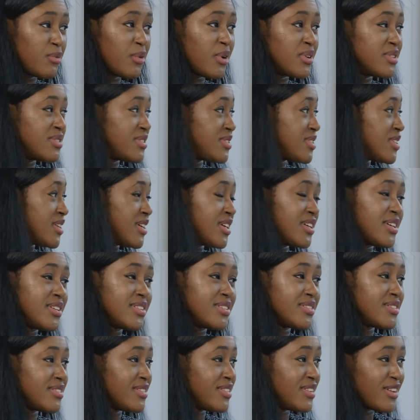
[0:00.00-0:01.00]
want
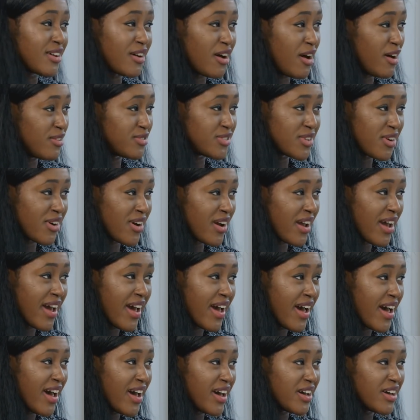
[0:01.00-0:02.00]
to look after our
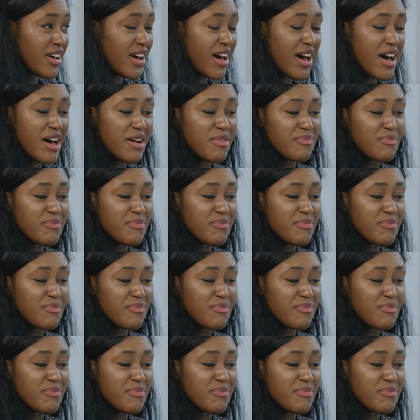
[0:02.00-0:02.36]
hair,